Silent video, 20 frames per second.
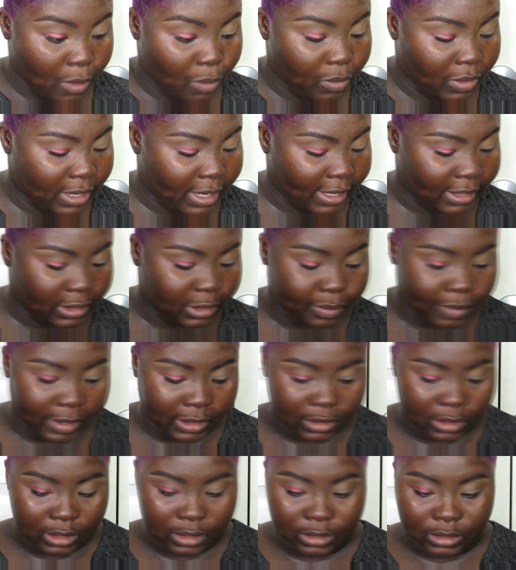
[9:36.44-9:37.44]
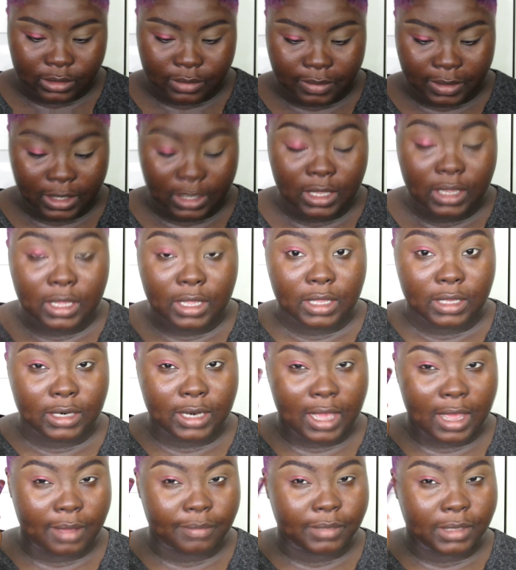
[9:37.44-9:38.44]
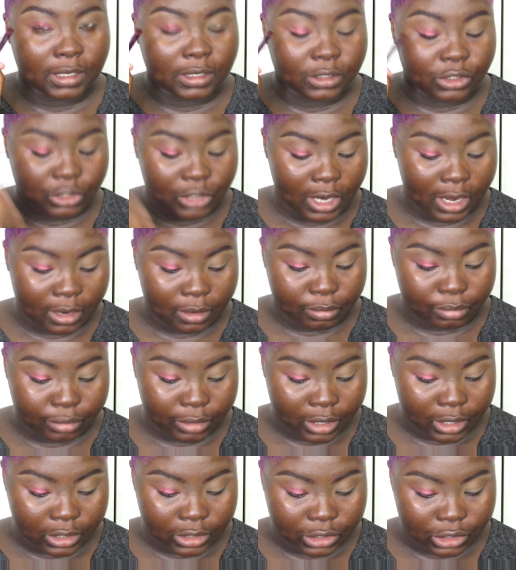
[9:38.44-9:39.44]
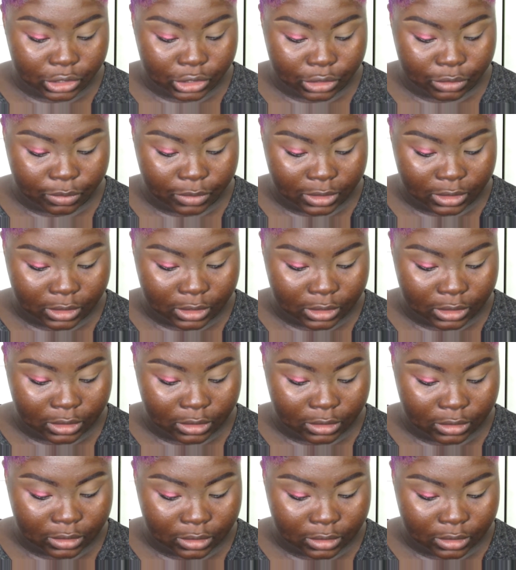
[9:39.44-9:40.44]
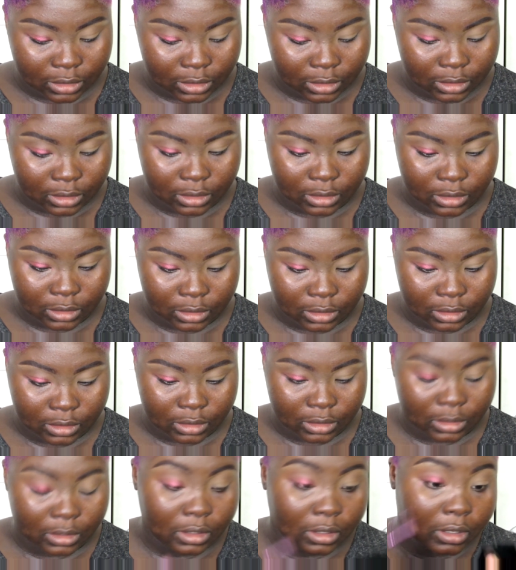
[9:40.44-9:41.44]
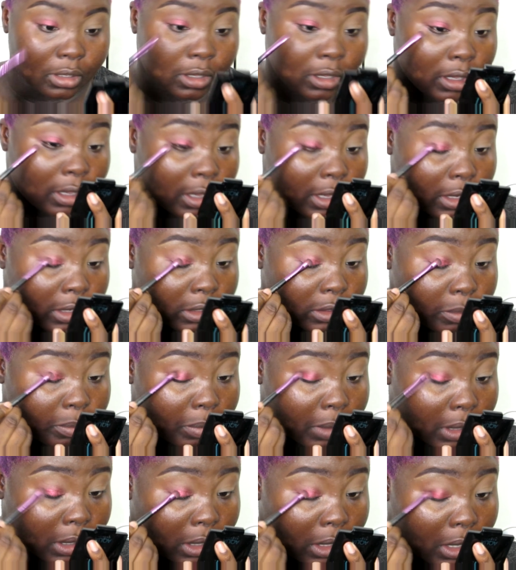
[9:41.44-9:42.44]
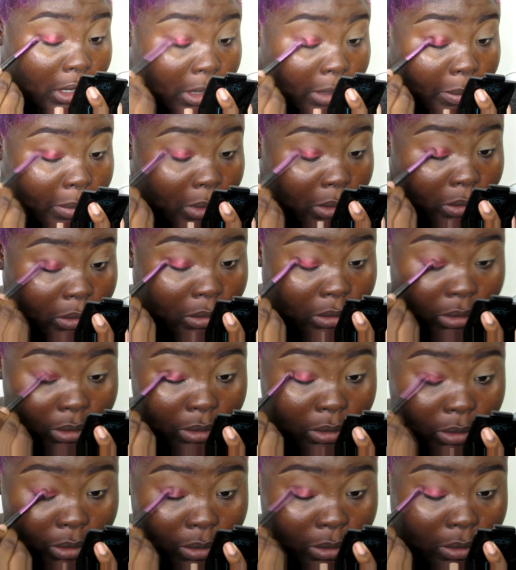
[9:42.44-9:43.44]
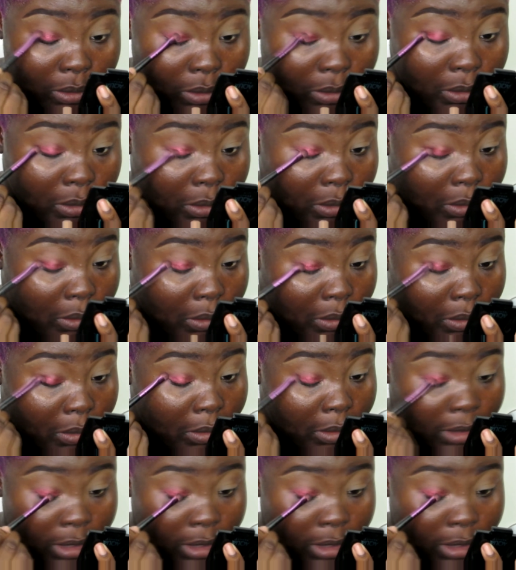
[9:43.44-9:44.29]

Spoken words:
what I expected it to be. Now I'm gonna try a brush with this, and it's picking up. Ooh,